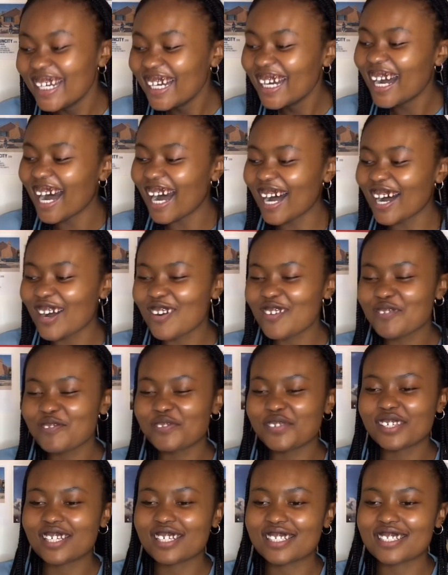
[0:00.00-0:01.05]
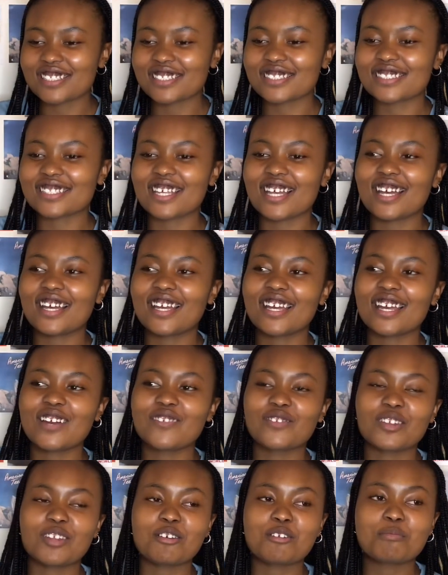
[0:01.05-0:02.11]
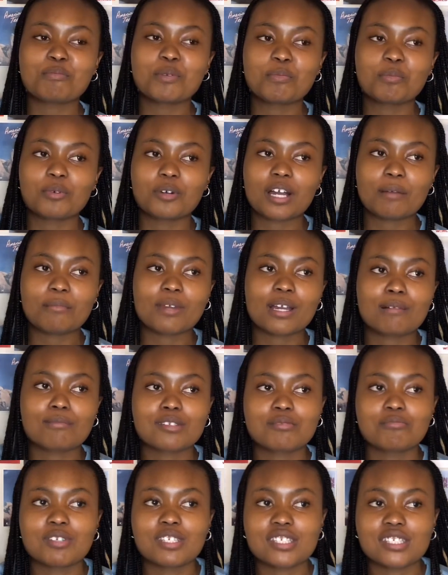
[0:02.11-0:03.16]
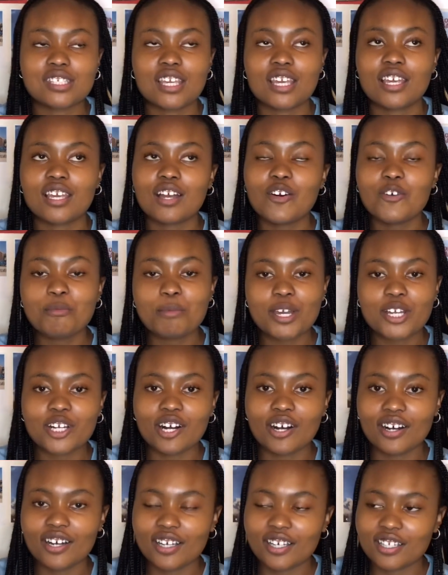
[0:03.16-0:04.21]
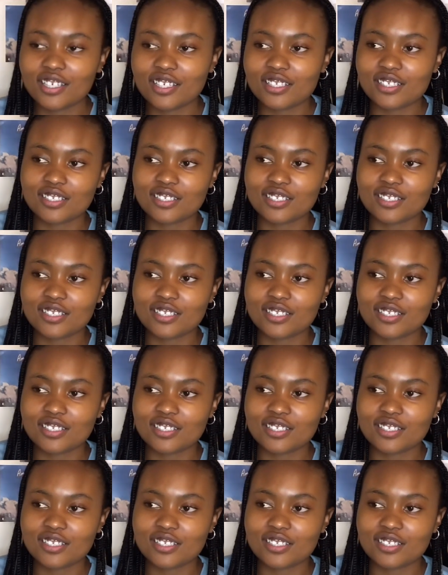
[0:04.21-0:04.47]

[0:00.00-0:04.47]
Because I have a lot of people coming up to me and saying, oh my god,